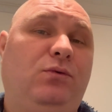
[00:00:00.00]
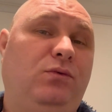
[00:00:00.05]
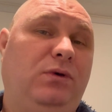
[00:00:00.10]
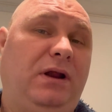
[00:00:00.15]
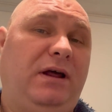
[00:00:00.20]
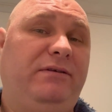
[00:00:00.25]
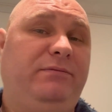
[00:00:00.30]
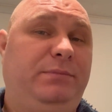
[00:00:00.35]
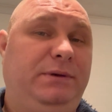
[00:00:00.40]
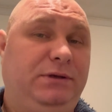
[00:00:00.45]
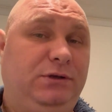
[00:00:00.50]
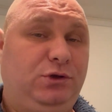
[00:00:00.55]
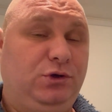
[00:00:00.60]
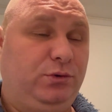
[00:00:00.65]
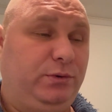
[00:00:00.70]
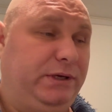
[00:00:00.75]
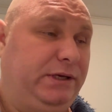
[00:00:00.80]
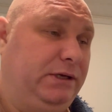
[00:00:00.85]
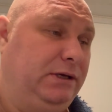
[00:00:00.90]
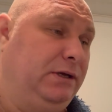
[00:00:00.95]
what I've been
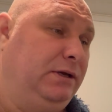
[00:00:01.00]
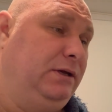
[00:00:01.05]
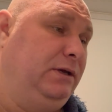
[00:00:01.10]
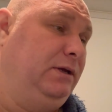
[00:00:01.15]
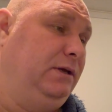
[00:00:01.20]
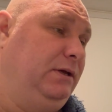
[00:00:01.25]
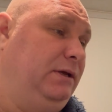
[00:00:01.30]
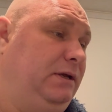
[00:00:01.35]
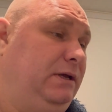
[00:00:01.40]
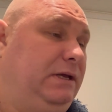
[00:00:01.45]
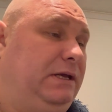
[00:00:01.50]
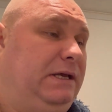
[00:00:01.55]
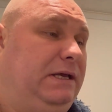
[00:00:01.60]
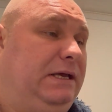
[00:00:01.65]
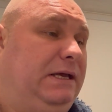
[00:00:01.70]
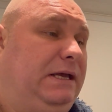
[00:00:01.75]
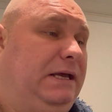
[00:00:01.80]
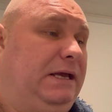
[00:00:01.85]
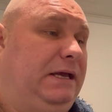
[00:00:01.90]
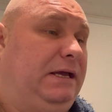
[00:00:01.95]
doing
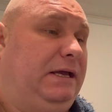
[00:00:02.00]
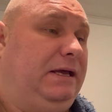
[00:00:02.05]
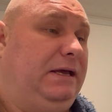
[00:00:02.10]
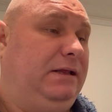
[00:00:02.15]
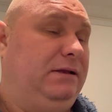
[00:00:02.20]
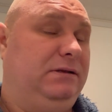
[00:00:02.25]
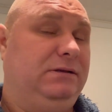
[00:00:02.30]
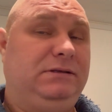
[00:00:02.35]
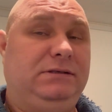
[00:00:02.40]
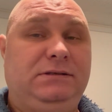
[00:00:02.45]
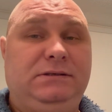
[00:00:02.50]
and